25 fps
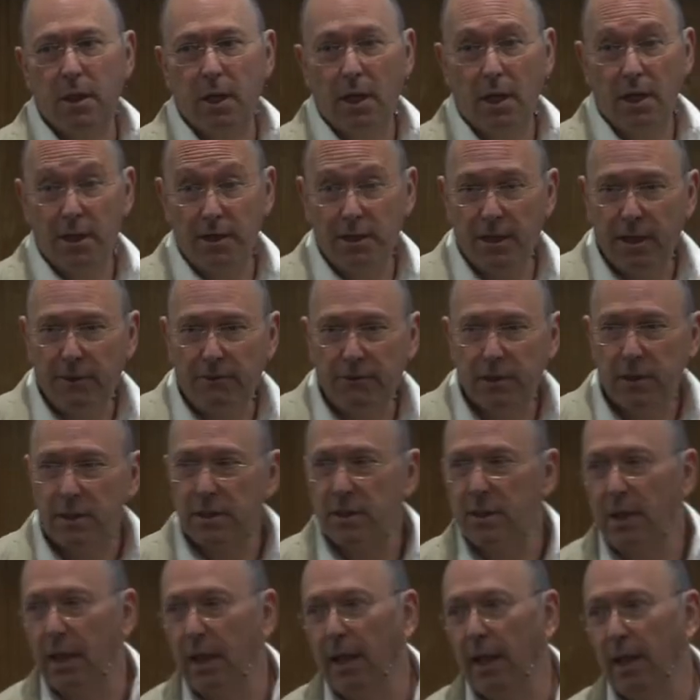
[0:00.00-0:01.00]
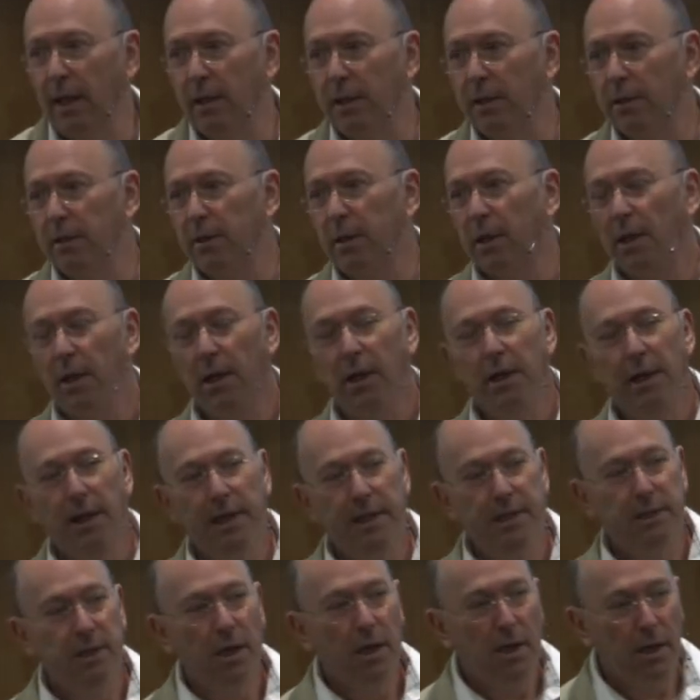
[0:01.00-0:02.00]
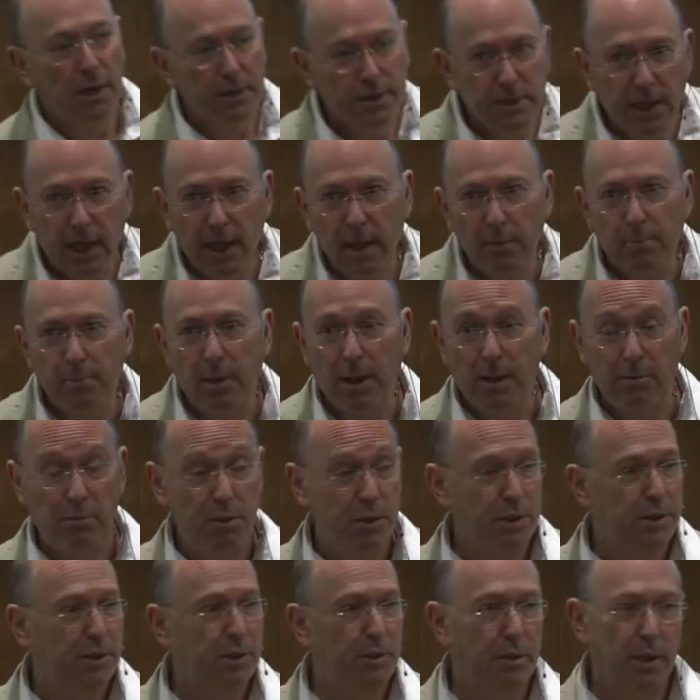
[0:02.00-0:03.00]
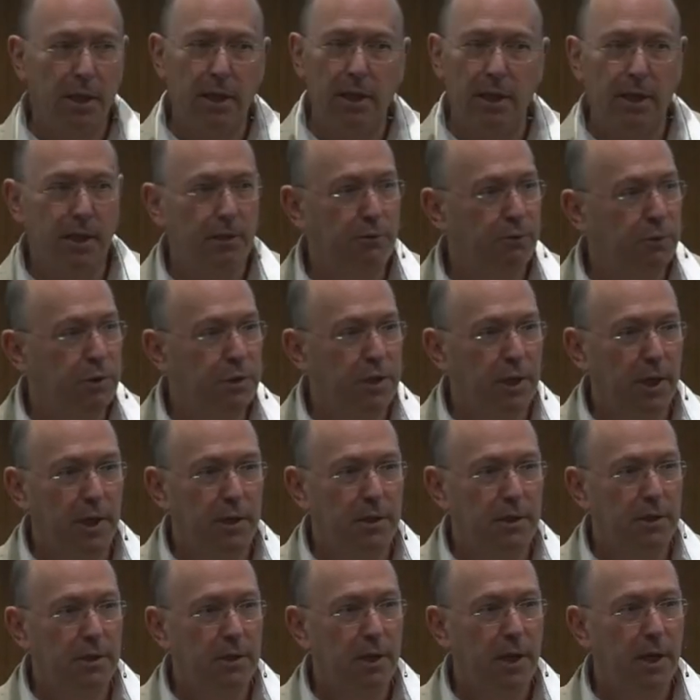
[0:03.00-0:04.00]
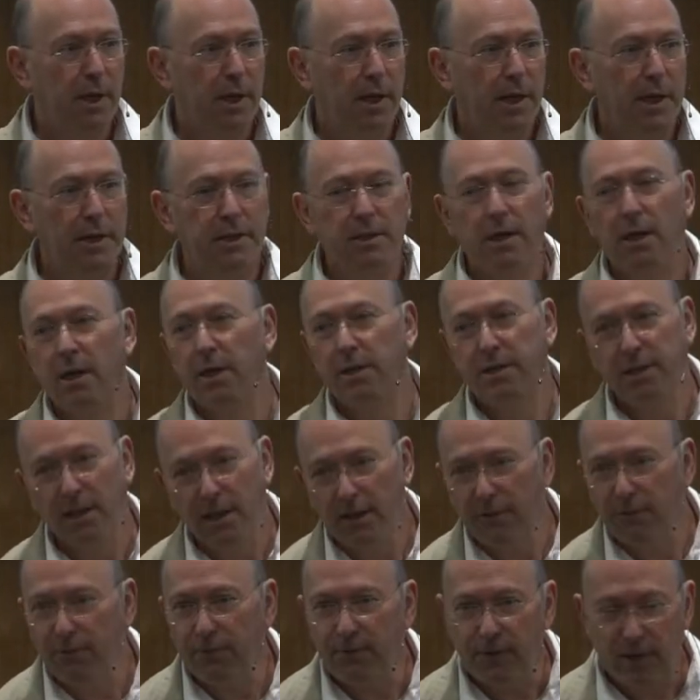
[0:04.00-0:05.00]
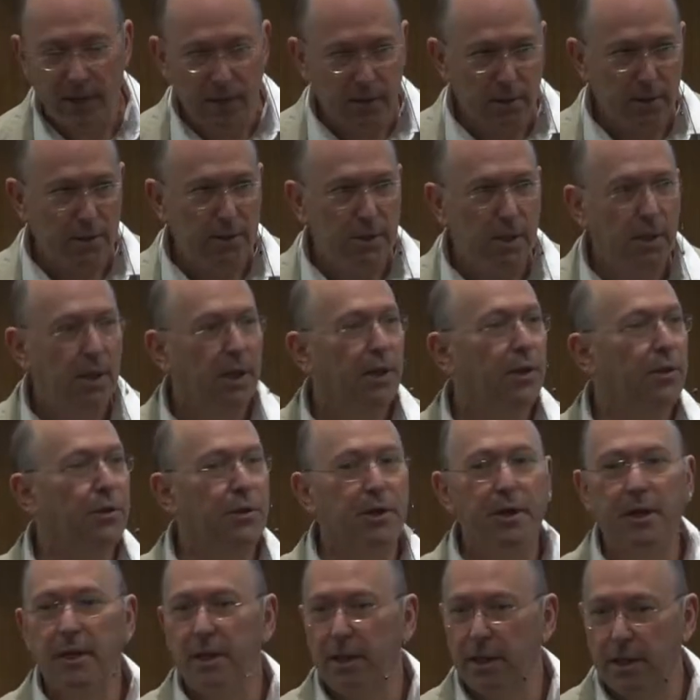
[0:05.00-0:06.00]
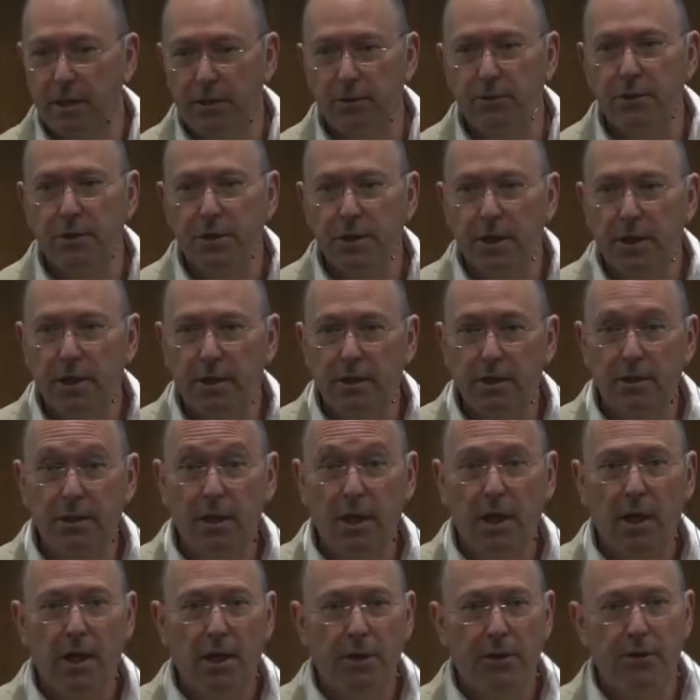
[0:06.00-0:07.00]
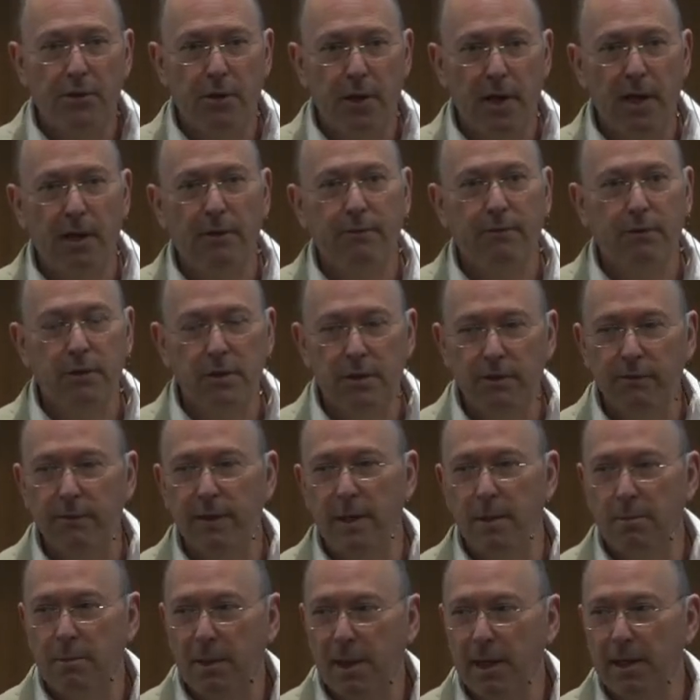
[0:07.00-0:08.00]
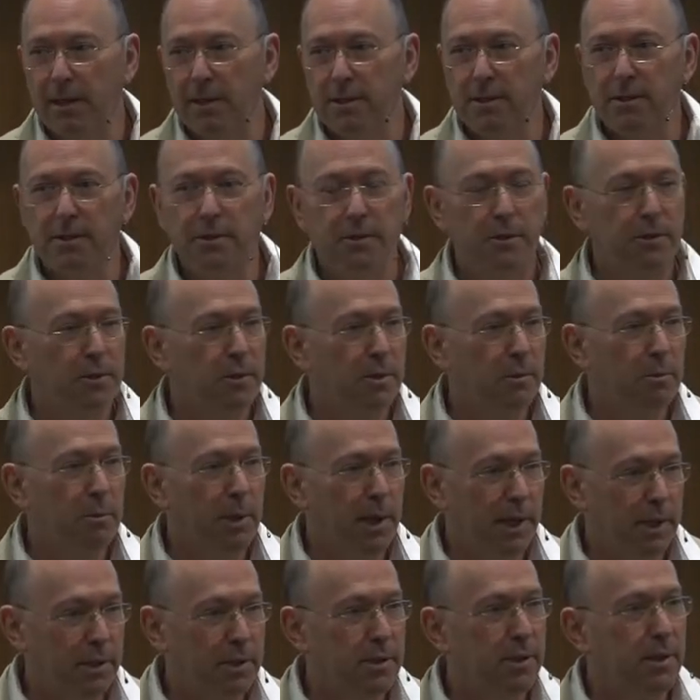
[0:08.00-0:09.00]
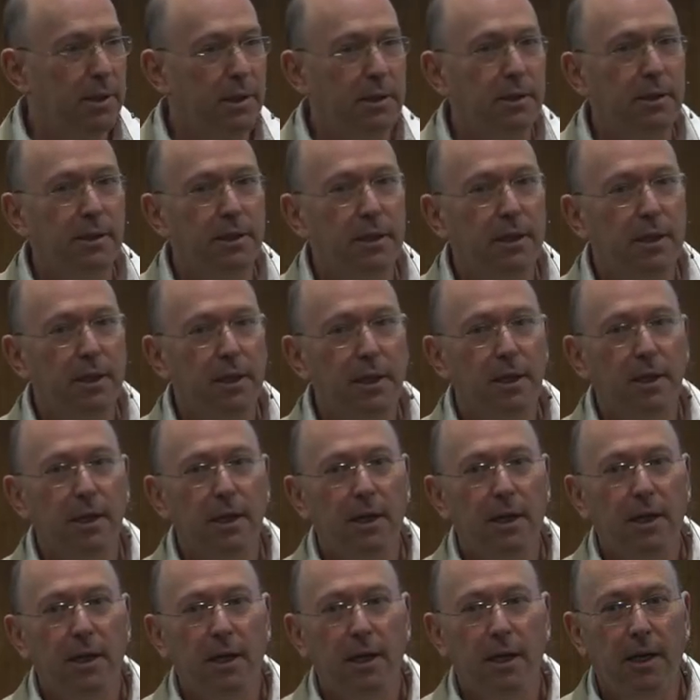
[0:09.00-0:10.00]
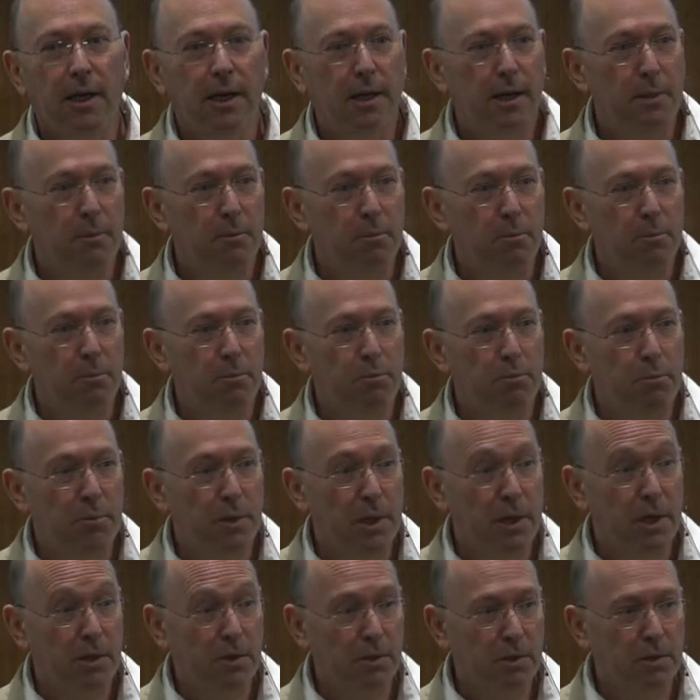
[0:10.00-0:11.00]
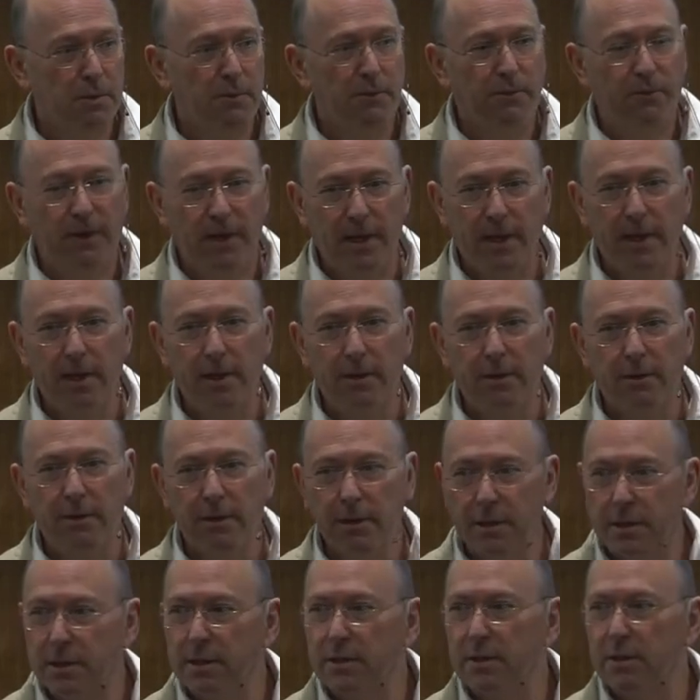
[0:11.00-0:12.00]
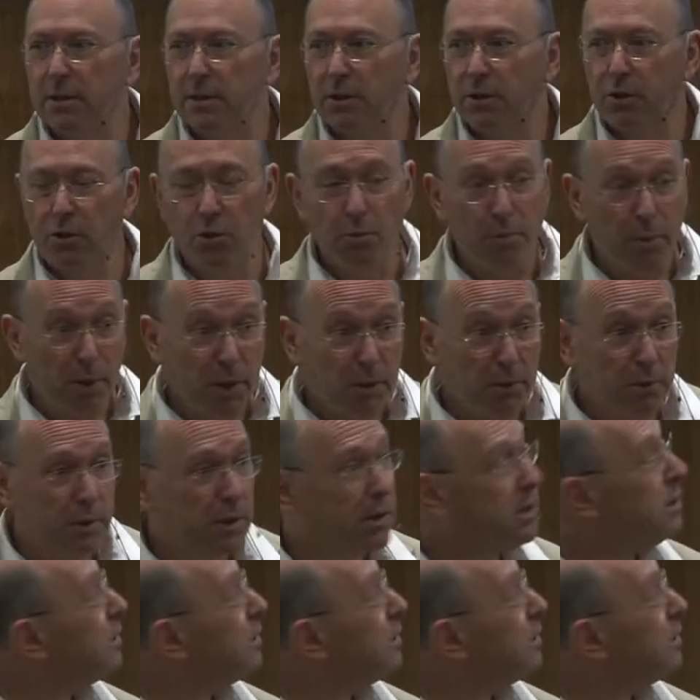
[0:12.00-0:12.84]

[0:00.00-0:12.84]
You have to stick at it. It's hard to get published. You're going to get rejected. It's hard to get funded. You're going to get rejected. You have to develop calluses on your backside um, because failure is ubiquitous